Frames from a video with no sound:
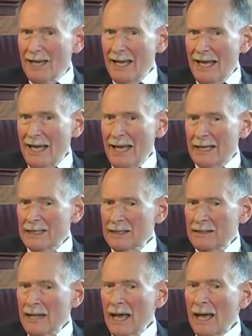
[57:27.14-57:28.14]

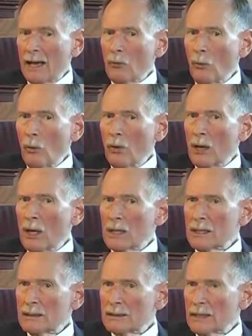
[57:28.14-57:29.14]
And that
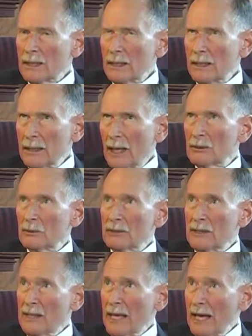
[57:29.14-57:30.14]
was, not
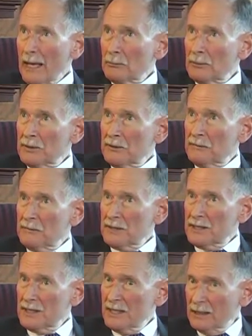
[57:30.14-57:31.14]
only that, but the
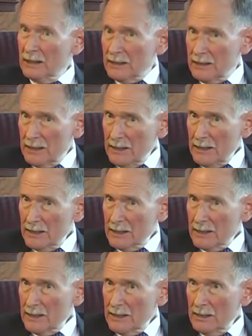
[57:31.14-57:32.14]

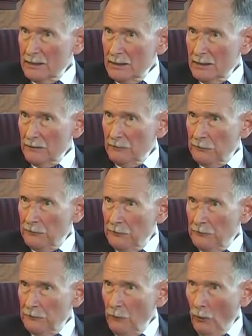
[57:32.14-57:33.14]
facilities
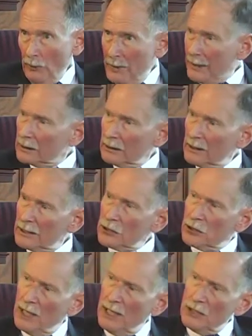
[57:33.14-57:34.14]
for medical
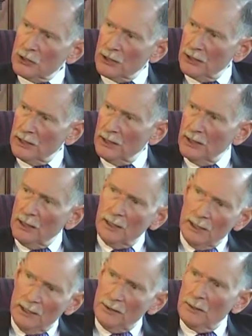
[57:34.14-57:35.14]
education
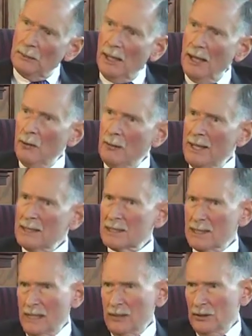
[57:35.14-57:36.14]
in the Biomed
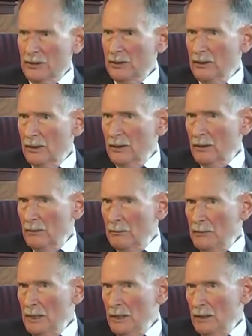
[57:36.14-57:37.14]
Center
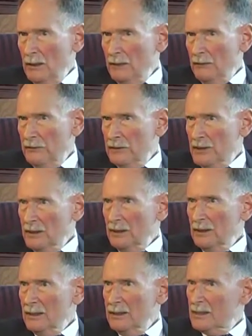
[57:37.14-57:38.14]
being the
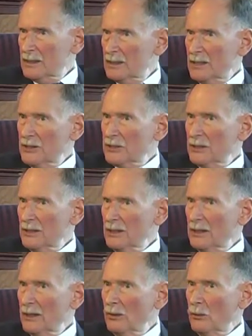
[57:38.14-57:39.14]
facilities
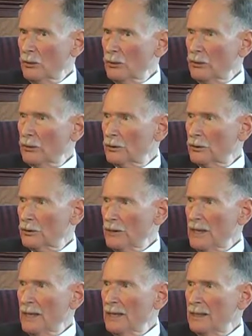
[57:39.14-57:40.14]
essentially that were
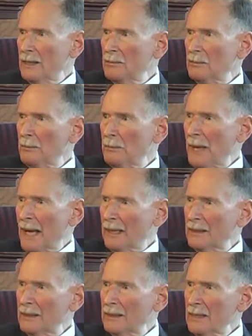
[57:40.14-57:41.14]
created
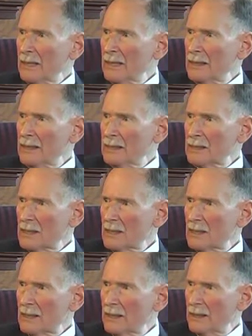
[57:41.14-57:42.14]
back in the 80s
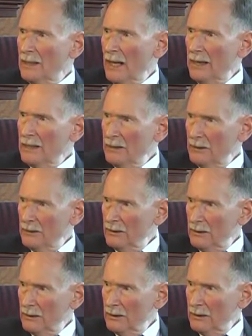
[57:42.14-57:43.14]
and
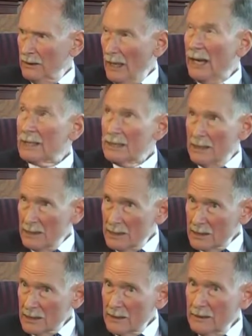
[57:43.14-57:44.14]

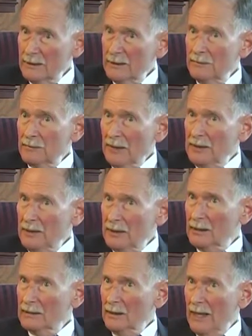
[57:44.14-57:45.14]
90s. I think
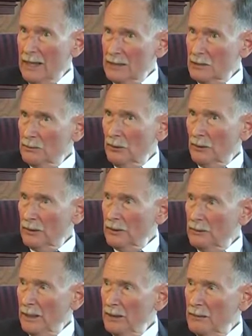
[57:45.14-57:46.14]
the last part of
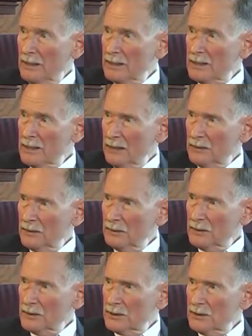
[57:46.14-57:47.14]
the Biomed Center
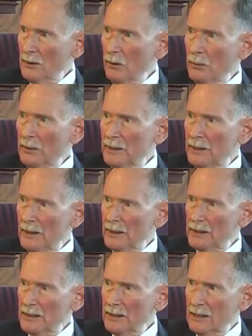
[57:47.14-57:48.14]
was open in
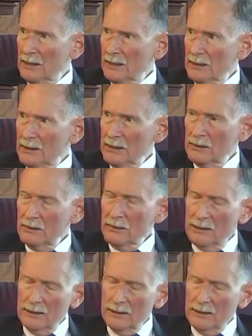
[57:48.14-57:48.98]
1992.